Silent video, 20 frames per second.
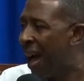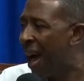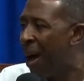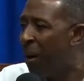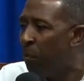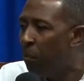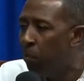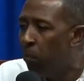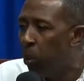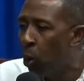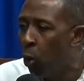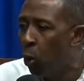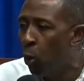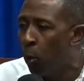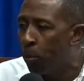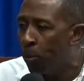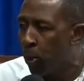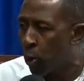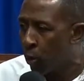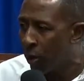a
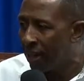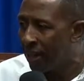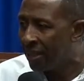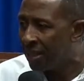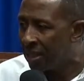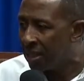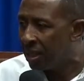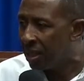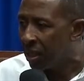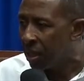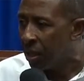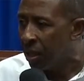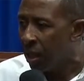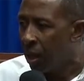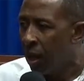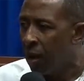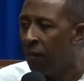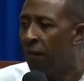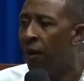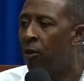blueprint
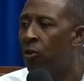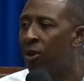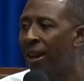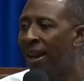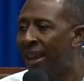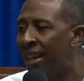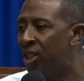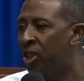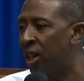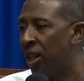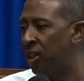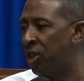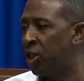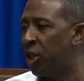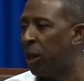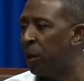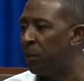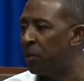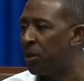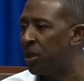for
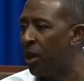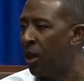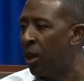relationships.